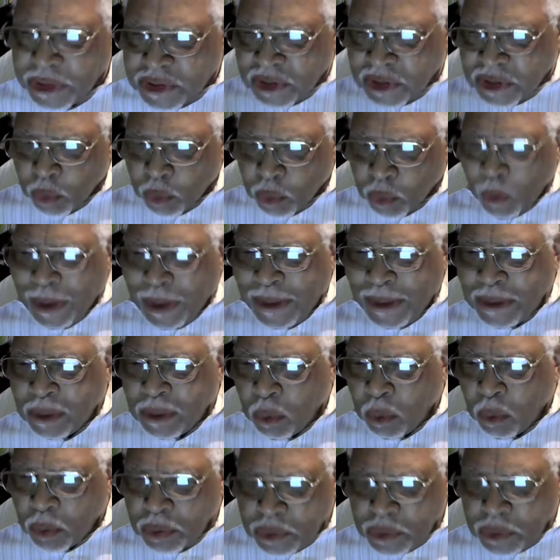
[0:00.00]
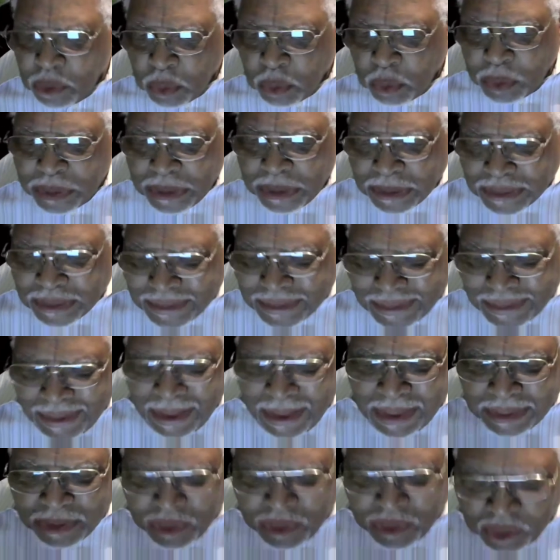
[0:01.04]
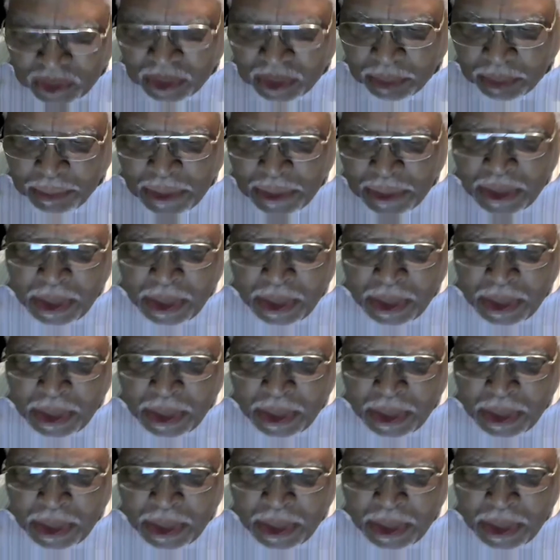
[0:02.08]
just waiting on you to acknowledge him,